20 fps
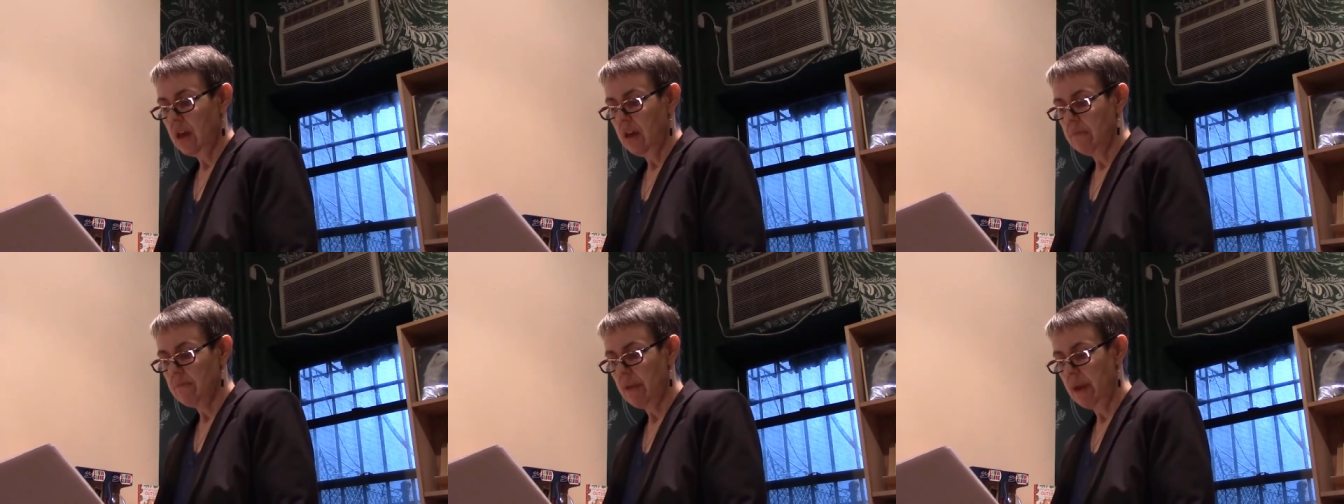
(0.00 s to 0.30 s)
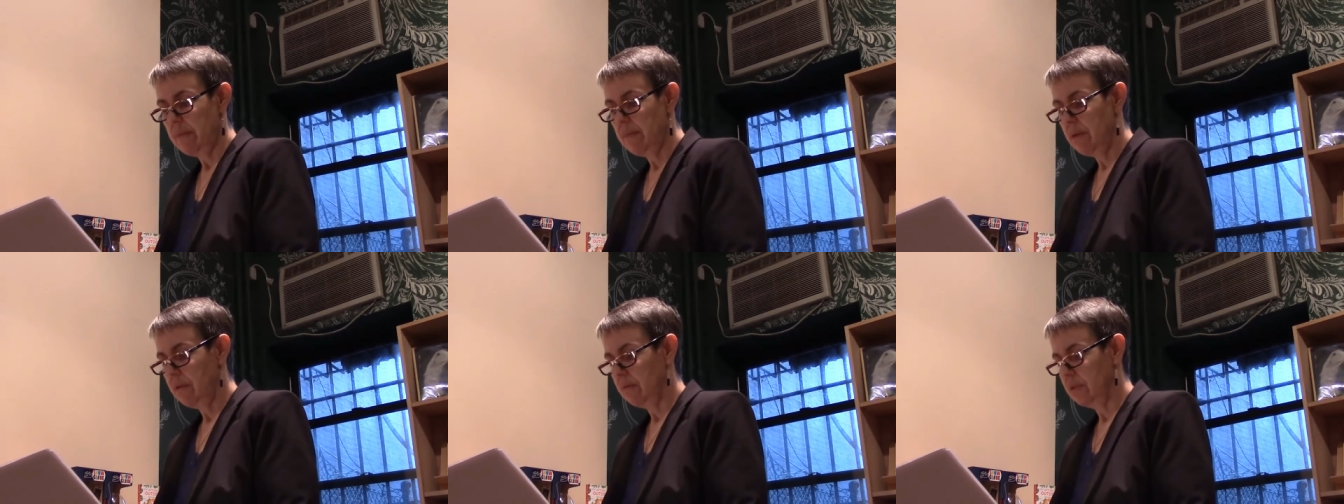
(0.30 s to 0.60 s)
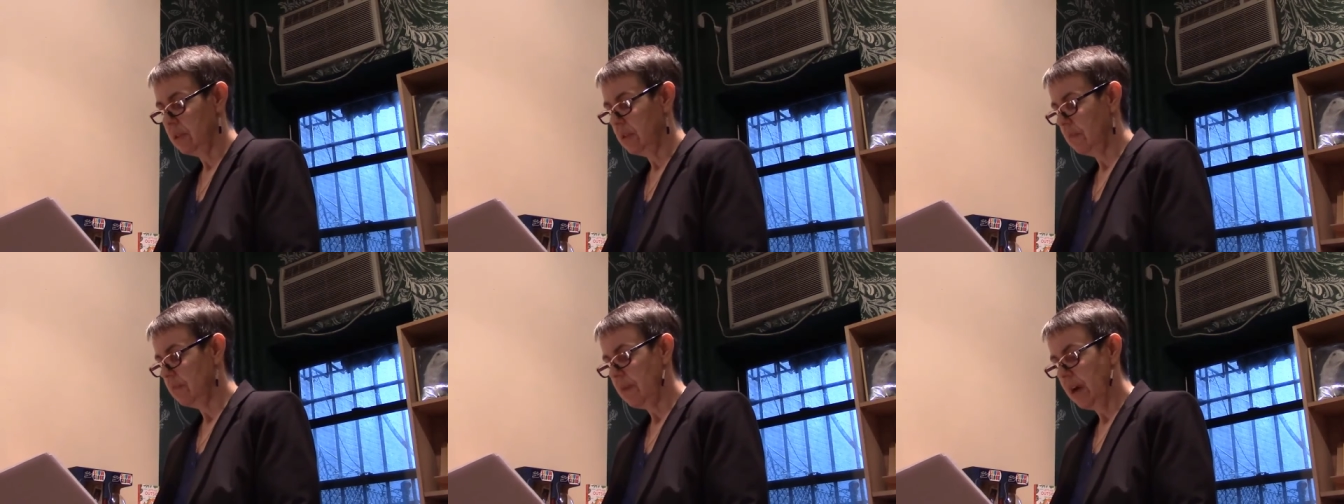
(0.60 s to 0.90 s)
Maybe it
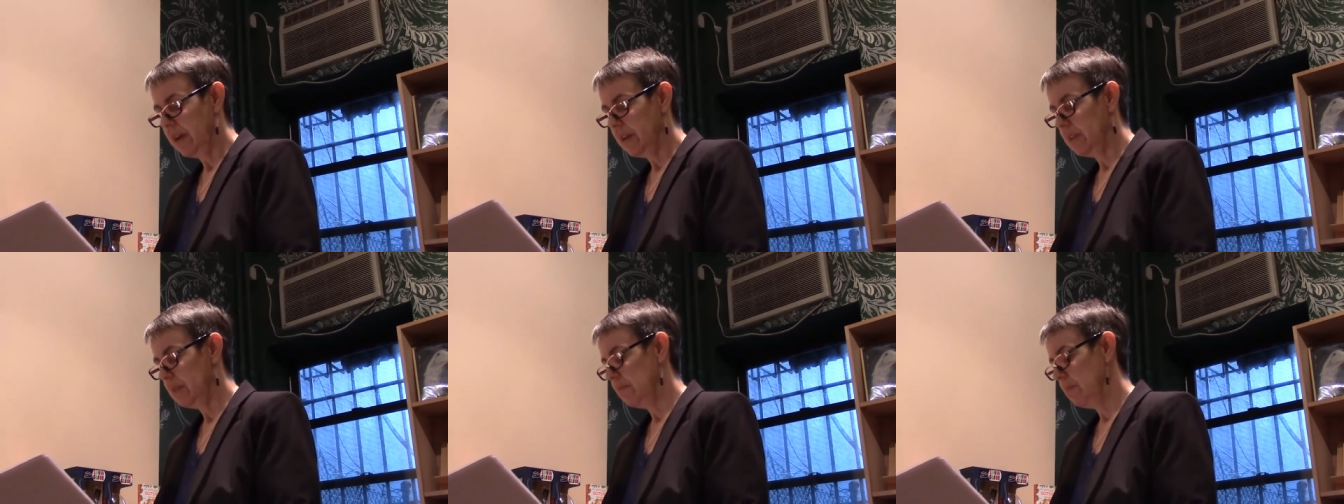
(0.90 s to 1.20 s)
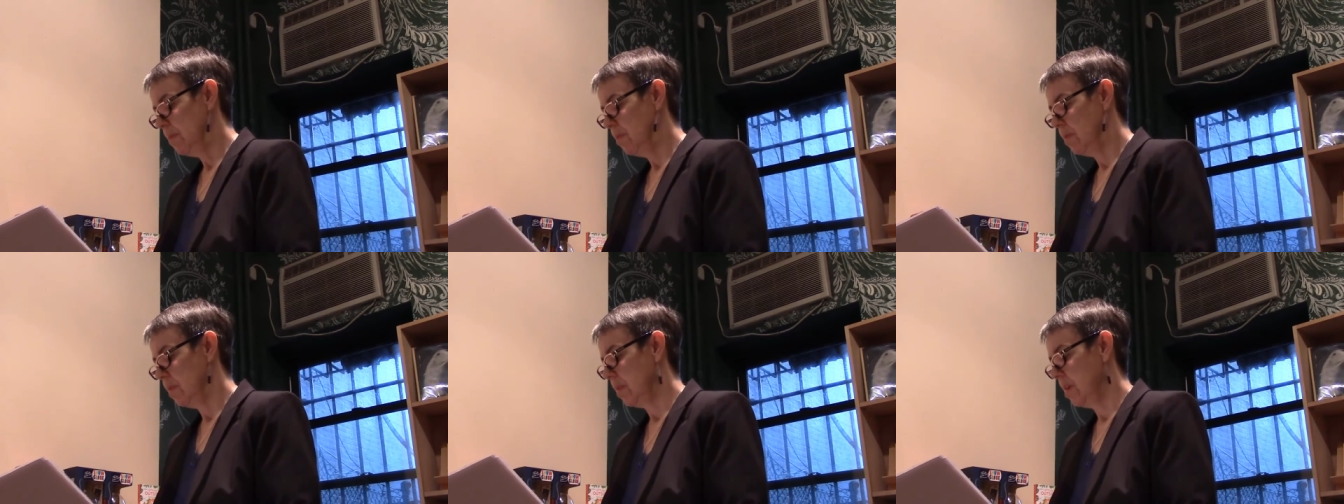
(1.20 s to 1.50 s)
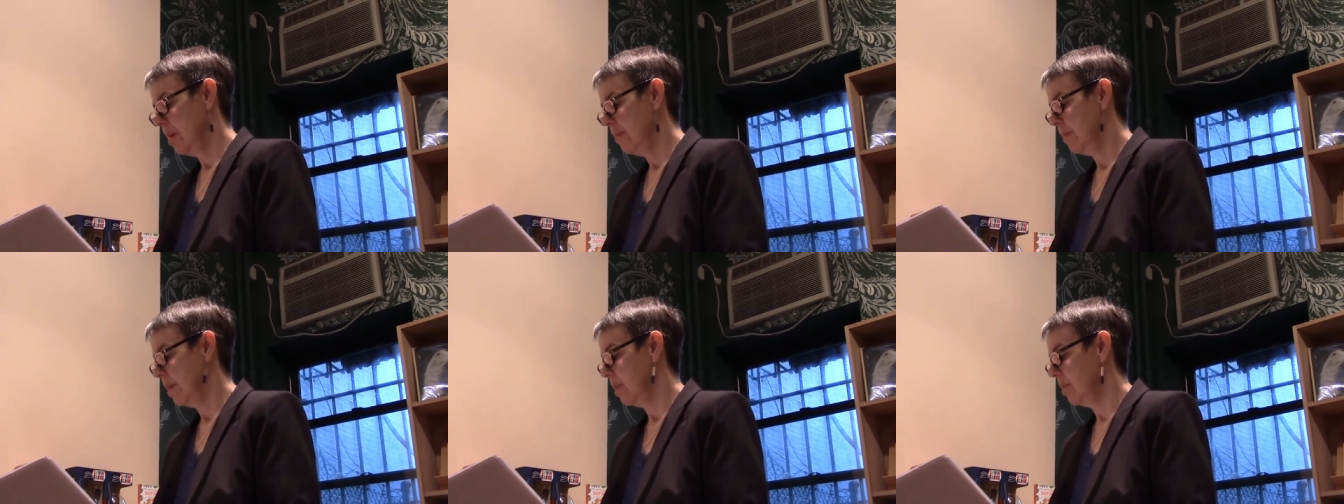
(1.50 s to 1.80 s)
was some kind of spirit
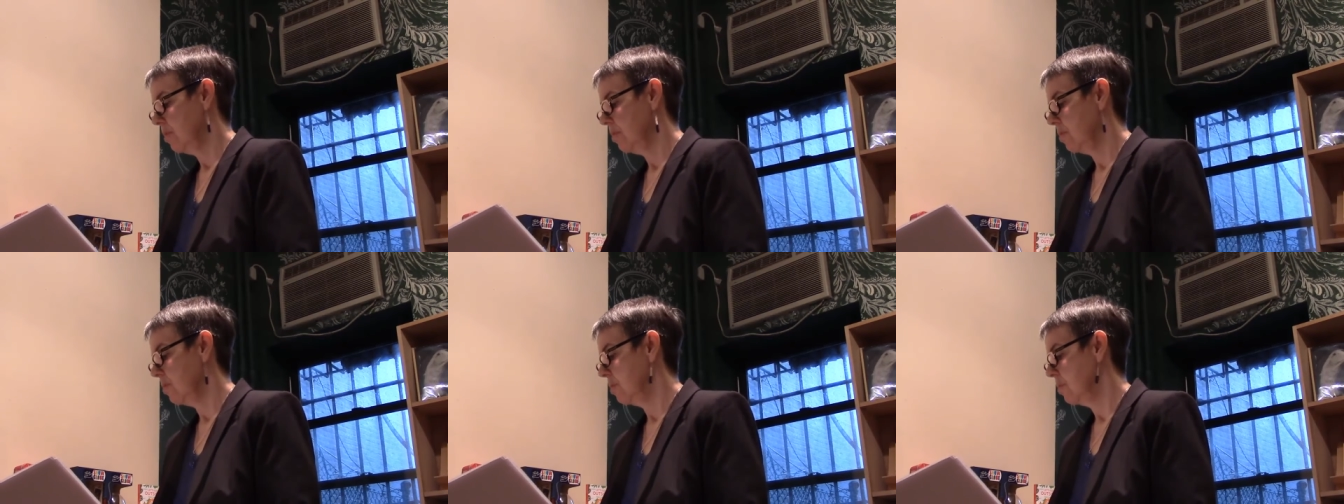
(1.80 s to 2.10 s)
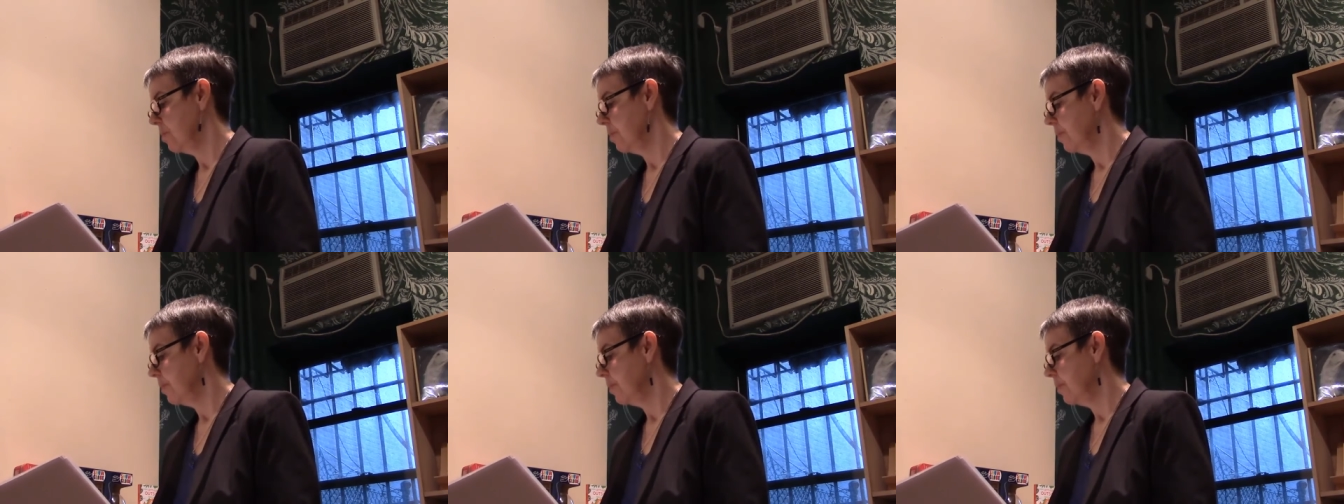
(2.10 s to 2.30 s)
coming through.